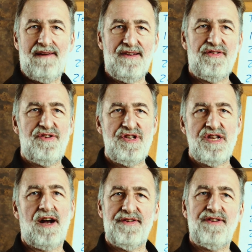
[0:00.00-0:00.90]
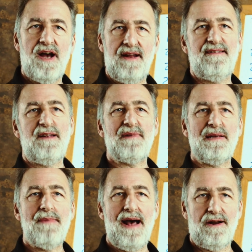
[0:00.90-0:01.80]
phase does not deeply
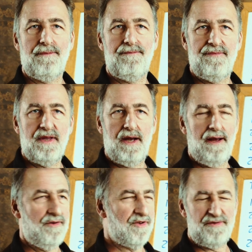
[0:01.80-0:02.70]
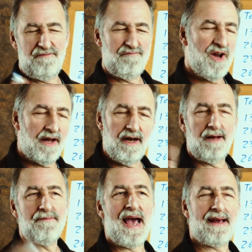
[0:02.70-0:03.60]
matter. There's a ton to
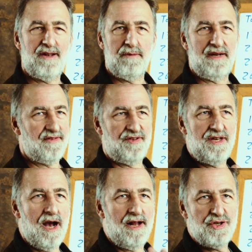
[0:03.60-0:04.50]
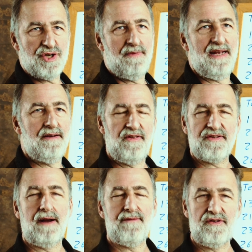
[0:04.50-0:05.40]
unpack there, but it's not germane to this
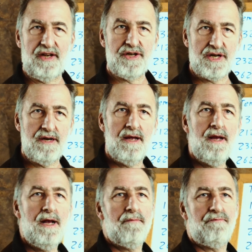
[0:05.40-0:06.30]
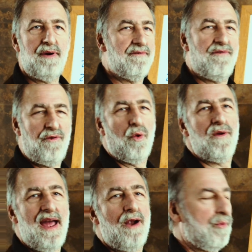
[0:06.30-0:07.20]
conversation. But for that